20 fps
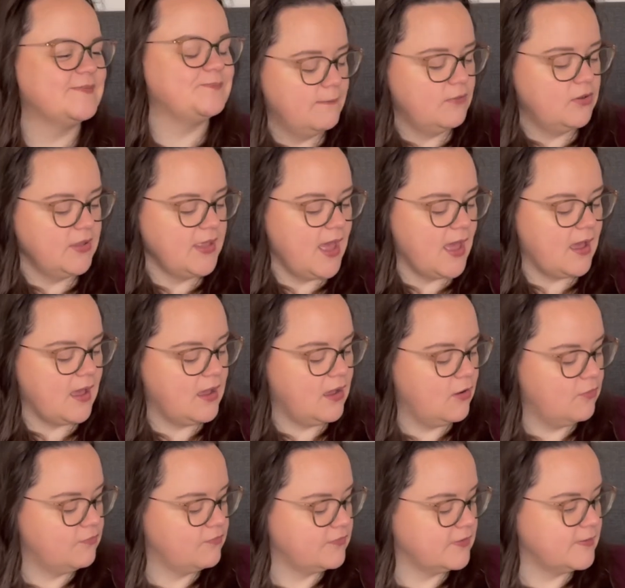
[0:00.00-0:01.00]
But yeah,
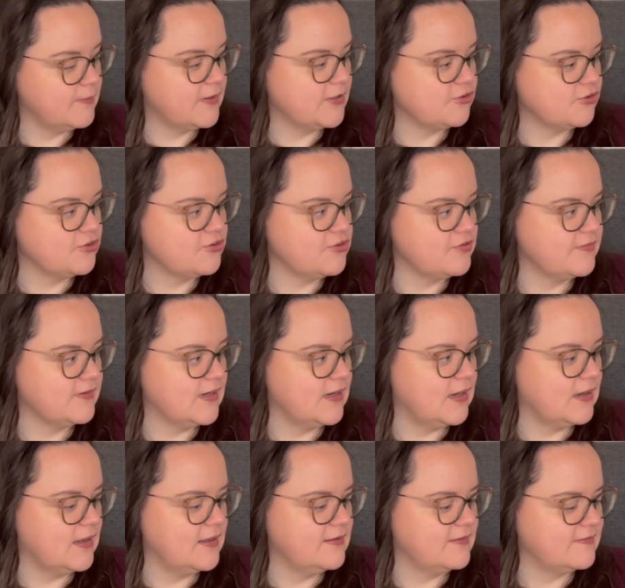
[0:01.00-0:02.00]
hopefully my daughter really
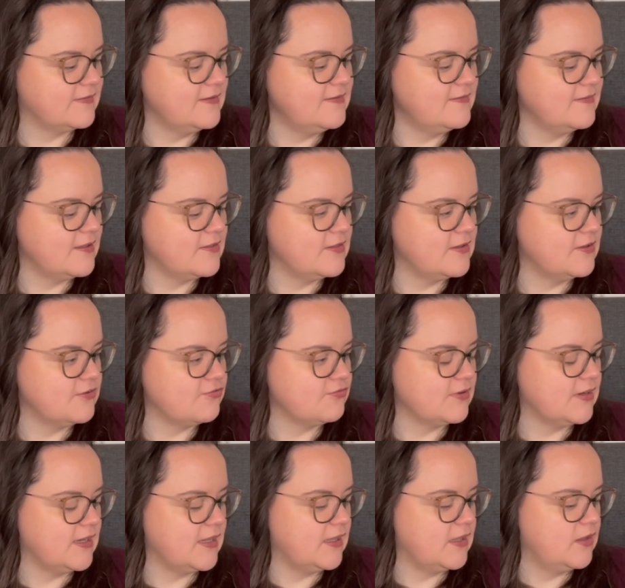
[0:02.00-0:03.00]
likes this. I think it's
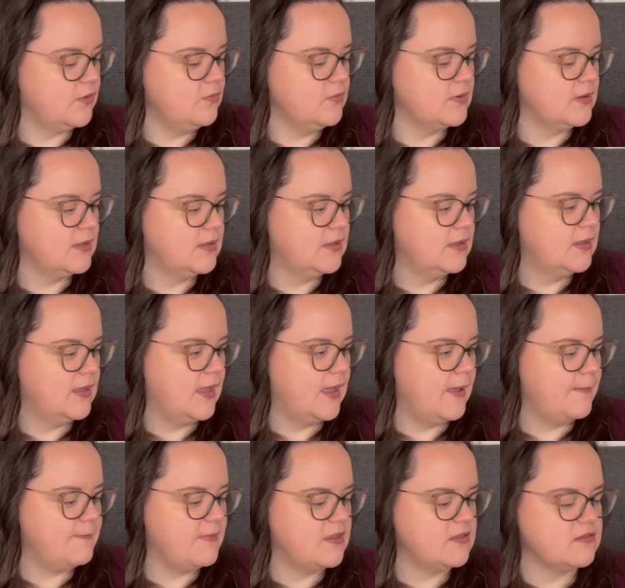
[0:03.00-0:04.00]
really cute.
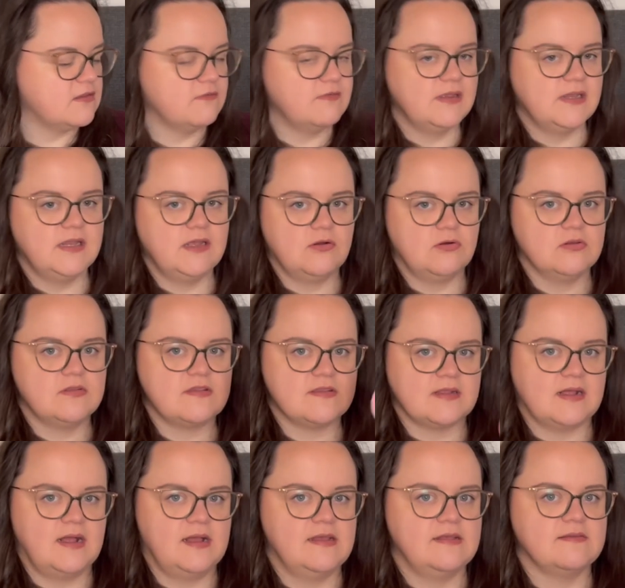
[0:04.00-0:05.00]
It's a really good
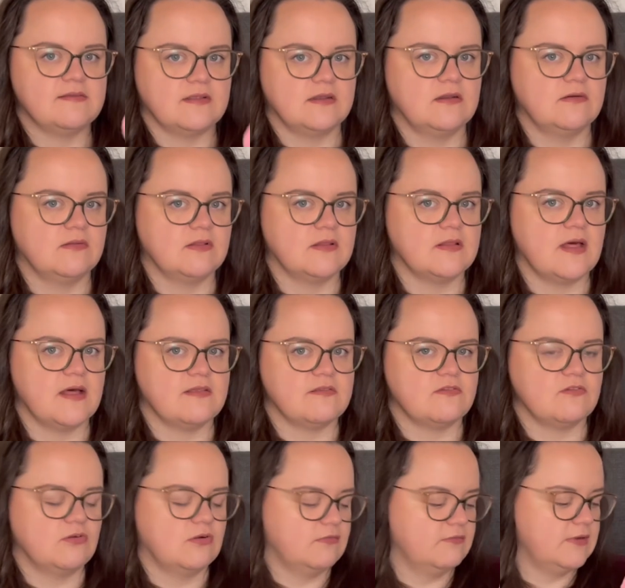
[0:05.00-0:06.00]
size. I know that that's
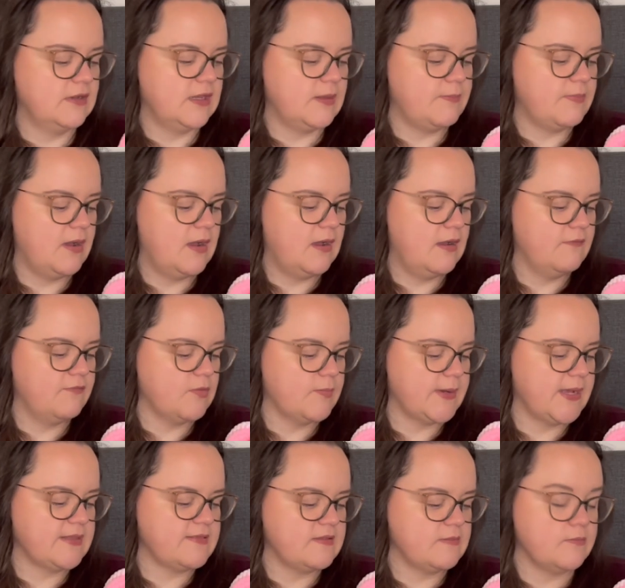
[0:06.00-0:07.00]
not really part of the
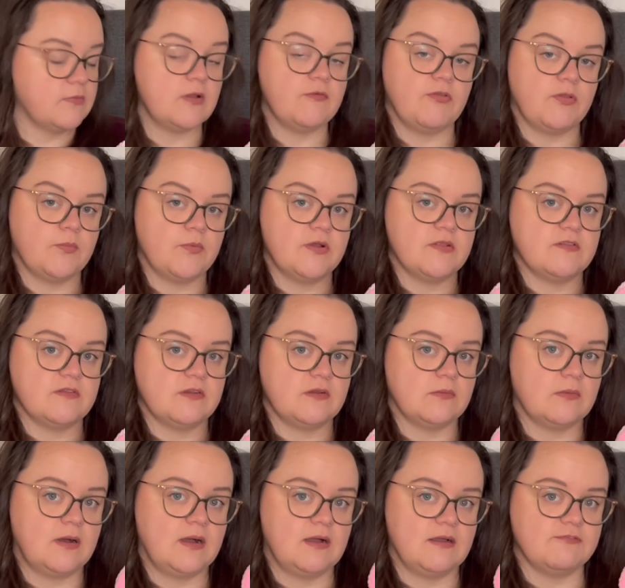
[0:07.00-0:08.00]
pattern, but if you were to do
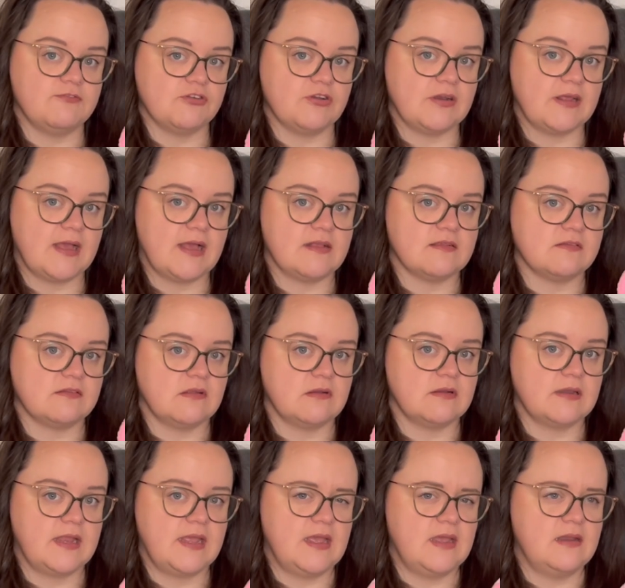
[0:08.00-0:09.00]
what I've done and cast on
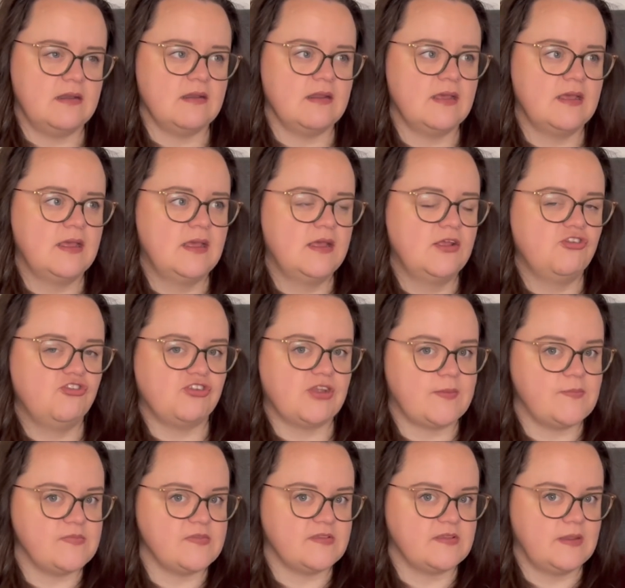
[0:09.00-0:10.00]
in
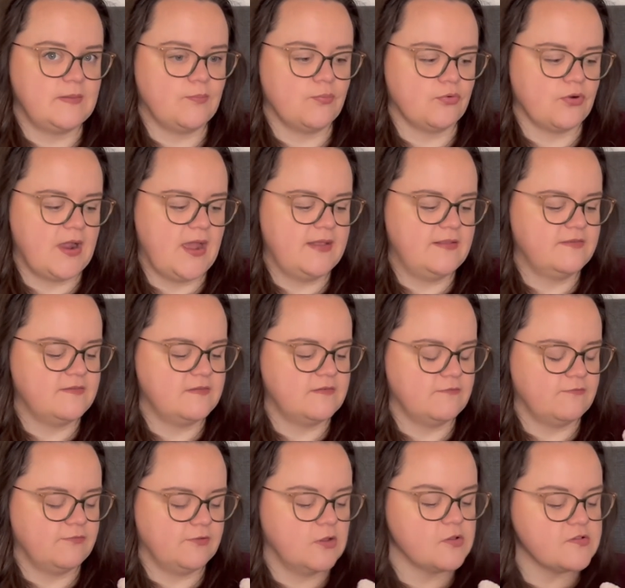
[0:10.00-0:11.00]
James C. Brett
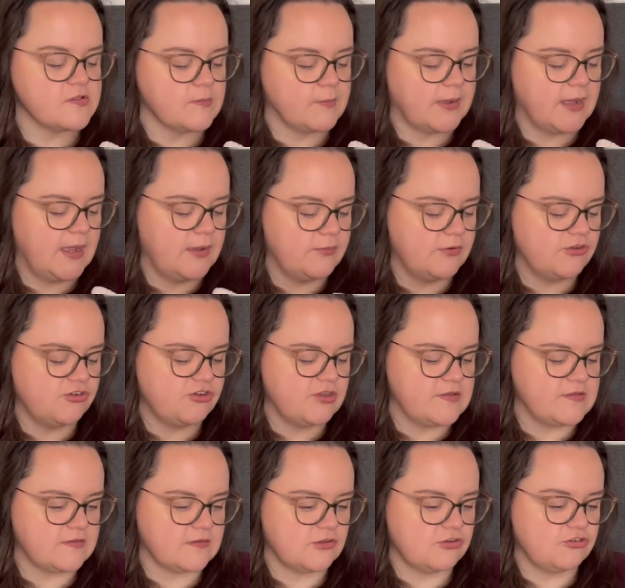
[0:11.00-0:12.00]
Flutterby, which
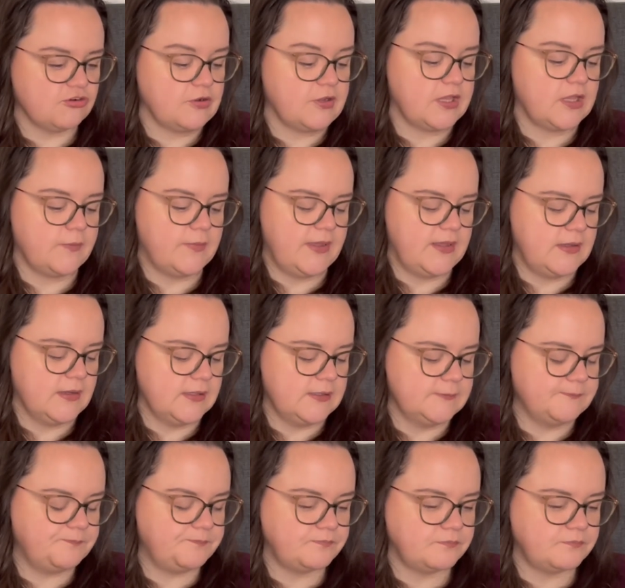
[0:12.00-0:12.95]
is a chunky weight yarn,